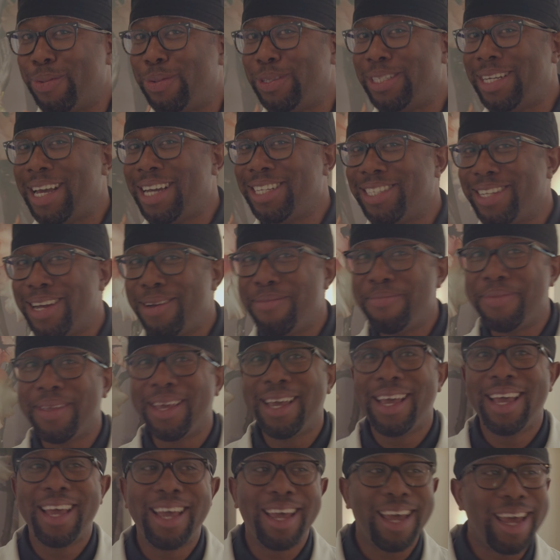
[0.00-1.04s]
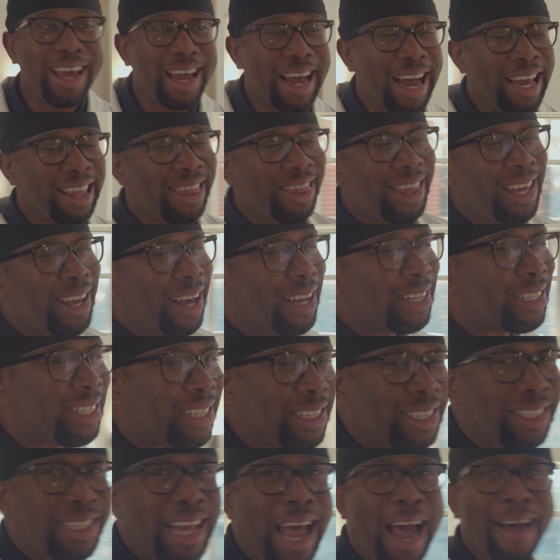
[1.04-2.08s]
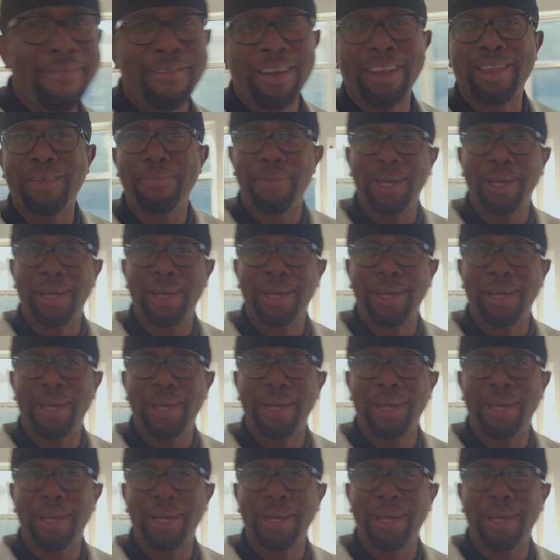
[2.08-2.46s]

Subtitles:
who takes them. I think it's the staff, not the